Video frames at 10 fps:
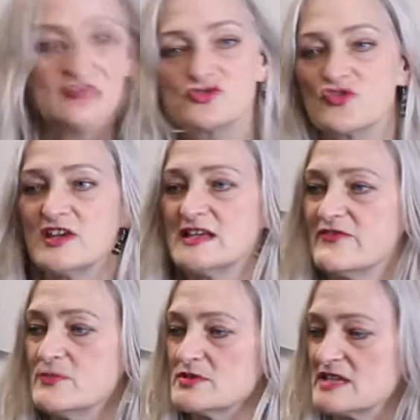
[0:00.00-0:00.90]
And treating
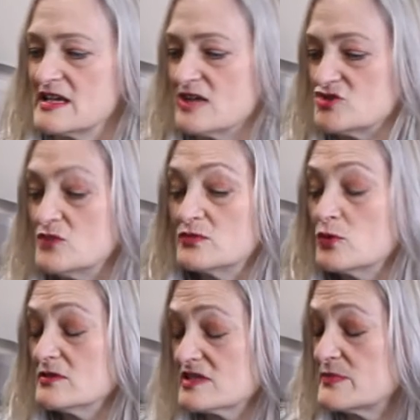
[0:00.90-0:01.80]
everybody as you would
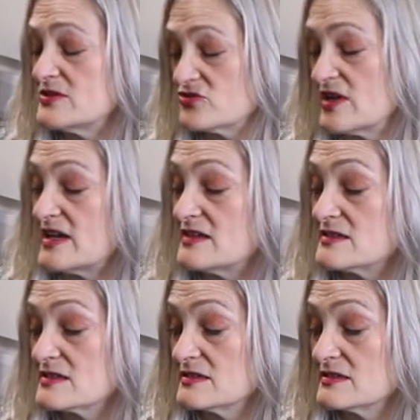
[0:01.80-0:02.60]
want to be treated.